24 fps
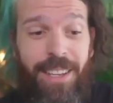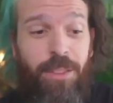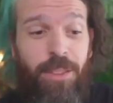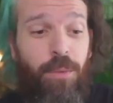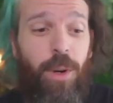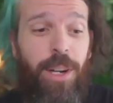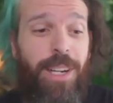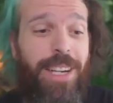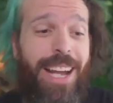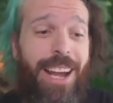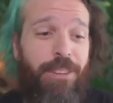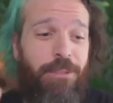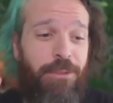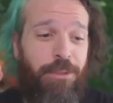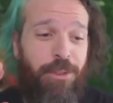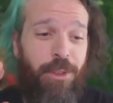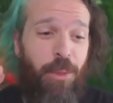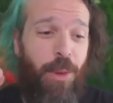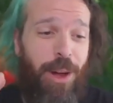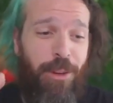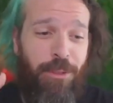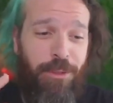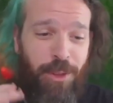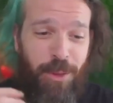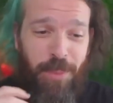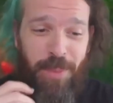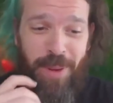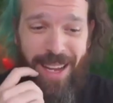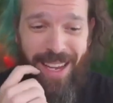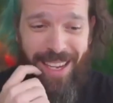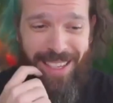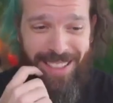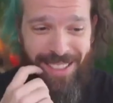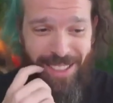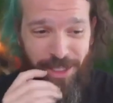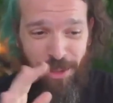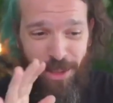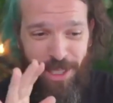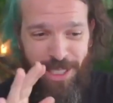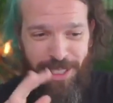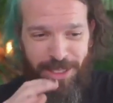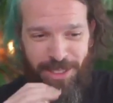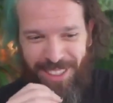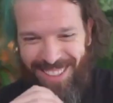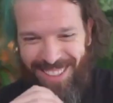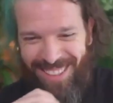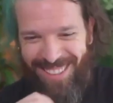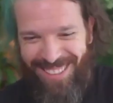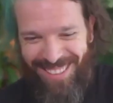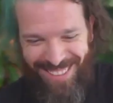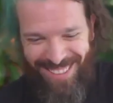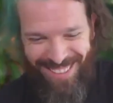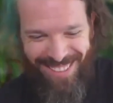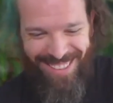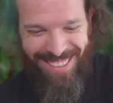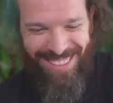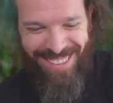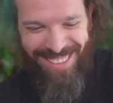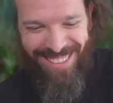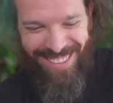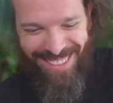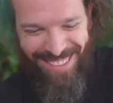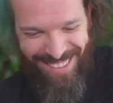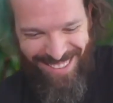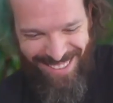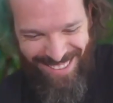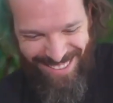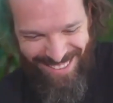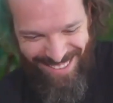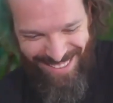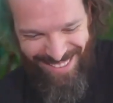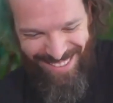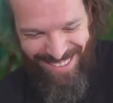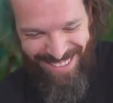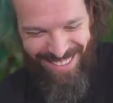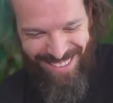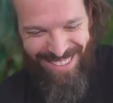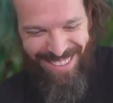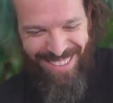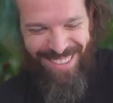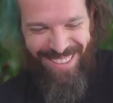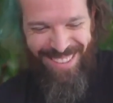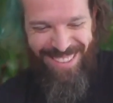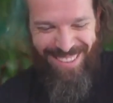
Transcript: is what it is. That money, that money is